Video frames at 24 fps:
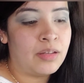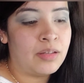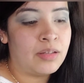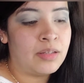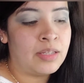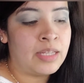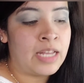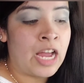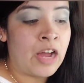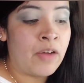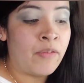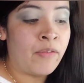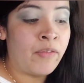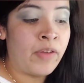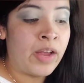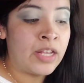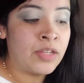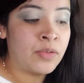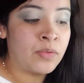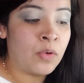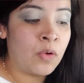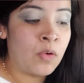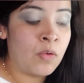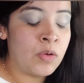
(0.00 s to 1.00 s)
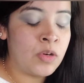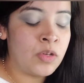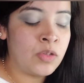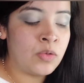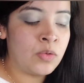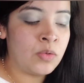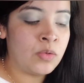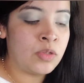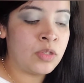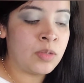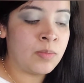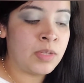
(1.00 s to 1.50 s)
Now fast forward
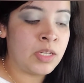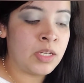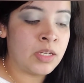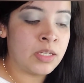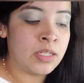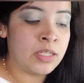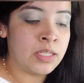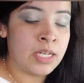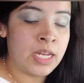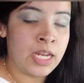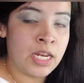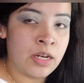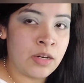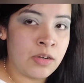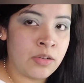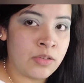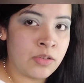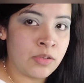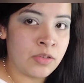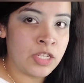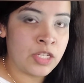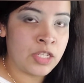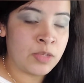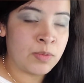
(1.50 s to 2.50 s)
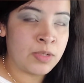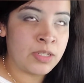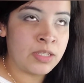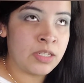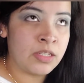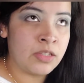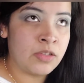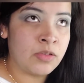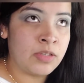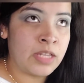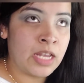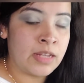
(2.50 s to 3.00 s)
to some years later. So this was
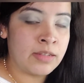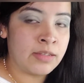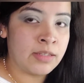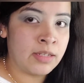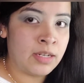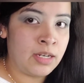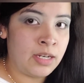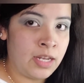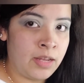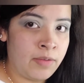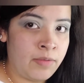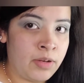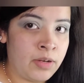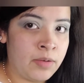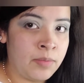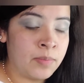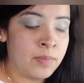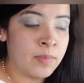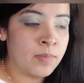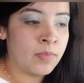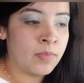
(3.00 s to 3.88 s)
in 2011.